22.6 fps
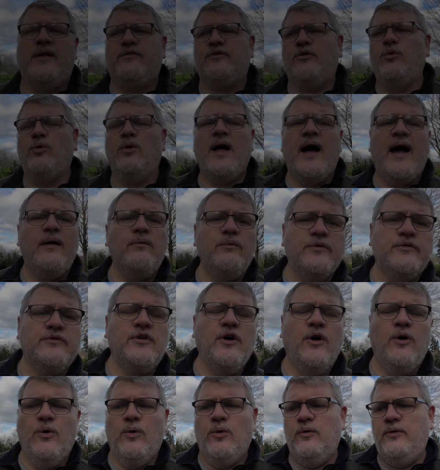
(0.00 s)
school, I was
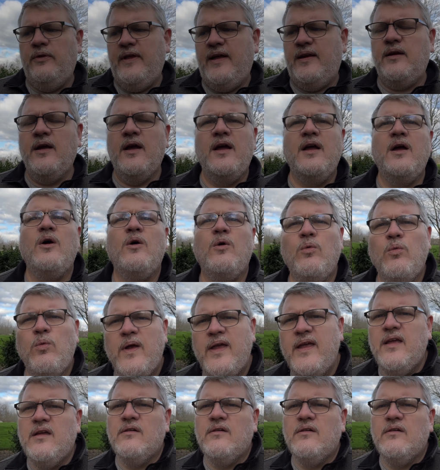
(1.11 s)
told that we